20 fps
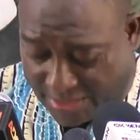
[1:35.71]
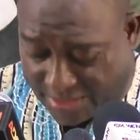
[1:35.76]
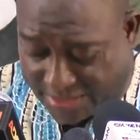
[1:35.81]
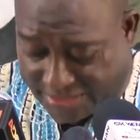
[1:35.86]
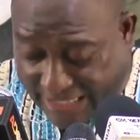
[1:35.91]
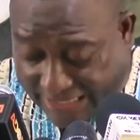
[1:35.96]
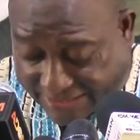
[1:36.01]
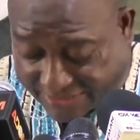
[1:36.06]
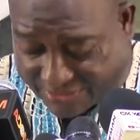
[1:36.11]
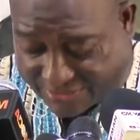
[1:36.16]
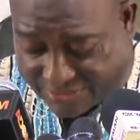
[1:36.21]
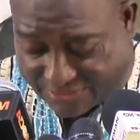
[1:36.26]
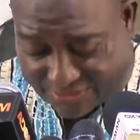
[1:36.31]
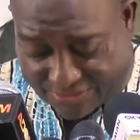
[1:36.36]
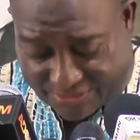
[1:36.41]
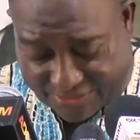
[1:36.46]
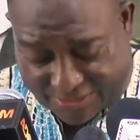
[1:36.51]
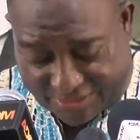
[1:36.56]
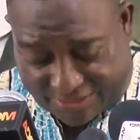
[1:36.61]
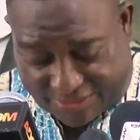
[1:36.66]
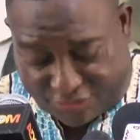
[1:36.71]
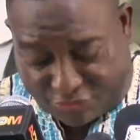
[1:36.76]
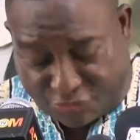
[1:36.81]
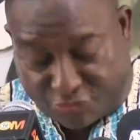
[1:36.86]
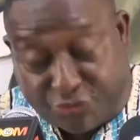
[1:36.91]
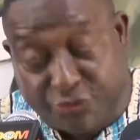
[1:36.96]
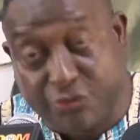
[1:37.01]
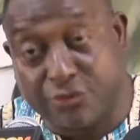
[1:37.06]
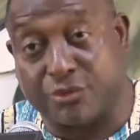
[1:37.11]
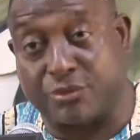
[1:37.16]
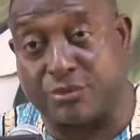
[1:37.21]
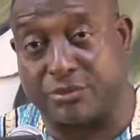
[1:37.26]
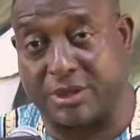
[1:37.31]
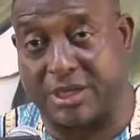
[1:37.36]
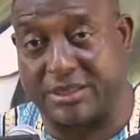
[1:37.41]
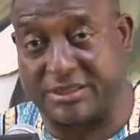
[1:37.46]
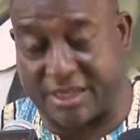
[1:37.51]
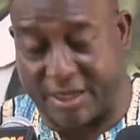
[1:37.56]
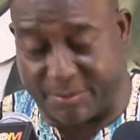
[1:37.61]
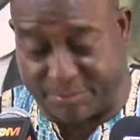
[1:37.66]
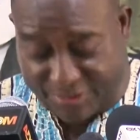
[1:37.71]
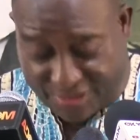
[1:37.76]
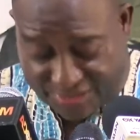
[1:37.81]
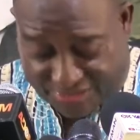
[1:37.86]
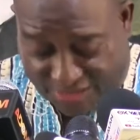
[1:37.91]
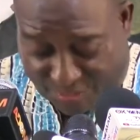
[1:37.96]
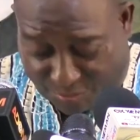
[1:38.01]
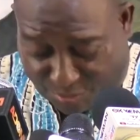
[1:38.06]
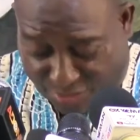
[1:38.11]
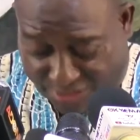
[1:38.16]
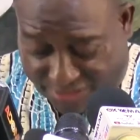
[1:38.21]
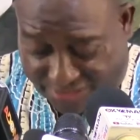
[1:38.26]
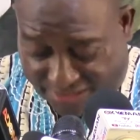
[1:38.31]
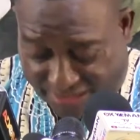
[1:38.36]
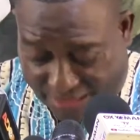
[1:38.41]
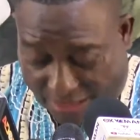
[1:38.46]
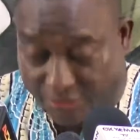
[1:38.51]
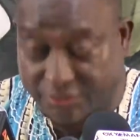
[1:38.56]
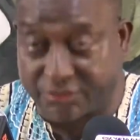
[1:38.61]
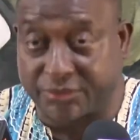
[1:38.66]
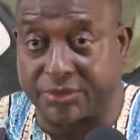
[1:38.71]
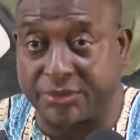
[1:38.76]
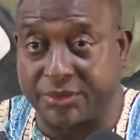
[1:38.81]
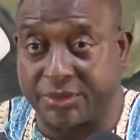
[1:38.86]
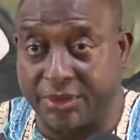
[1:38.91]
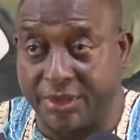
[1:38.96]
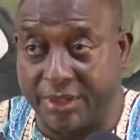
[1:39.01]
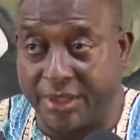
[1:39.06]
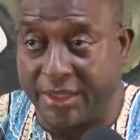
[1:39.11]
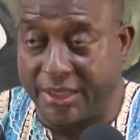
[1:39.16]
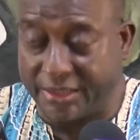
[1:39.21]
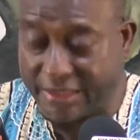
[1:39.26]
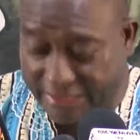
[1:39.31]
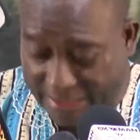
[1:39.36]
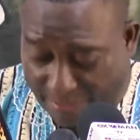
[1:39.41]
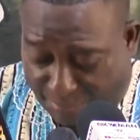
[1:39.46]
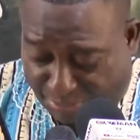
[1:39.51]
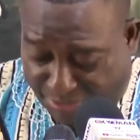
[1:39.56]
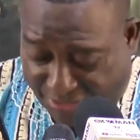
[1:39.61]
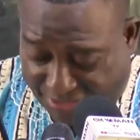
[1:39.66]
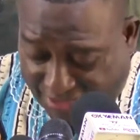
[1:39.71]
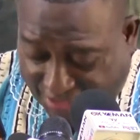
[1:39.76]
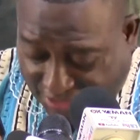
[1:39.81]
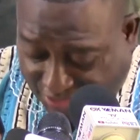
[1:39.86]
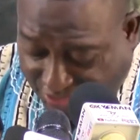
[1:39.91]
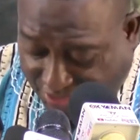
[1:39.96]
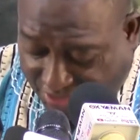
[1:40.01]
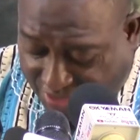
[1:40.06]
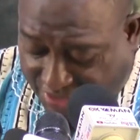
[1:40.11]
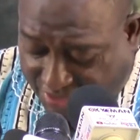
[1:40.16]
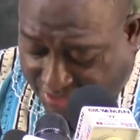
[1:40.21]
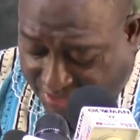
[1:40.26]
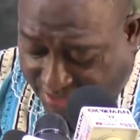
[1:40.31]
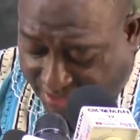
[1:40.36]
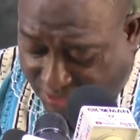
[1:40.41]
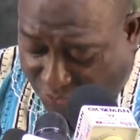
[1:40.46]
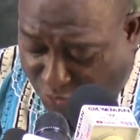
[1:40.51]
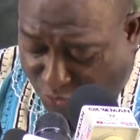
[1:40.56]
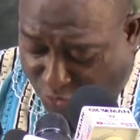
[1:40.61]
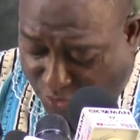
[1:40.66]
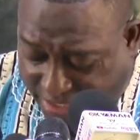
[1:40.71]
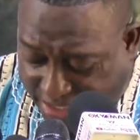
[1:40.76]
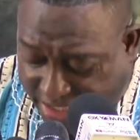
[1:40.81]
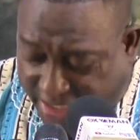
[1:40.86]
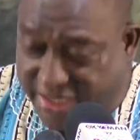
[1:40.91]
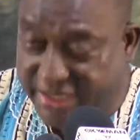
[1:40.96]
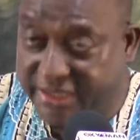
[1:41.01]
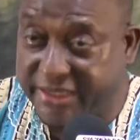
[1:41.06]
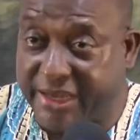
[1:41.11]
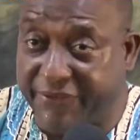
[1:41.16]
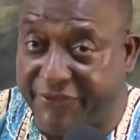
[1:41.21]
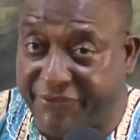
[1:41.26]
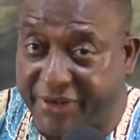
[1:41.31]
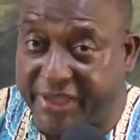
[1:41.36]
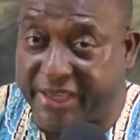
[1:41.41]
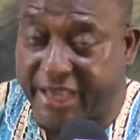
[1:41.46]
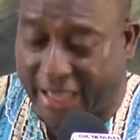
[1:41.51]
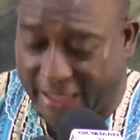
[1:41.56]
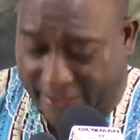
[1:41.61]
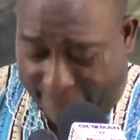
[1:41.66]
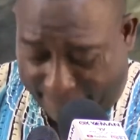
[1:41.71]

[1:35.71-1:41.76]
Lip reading: Yes, it is true, as our president pointed out, that the predictions that we in Africa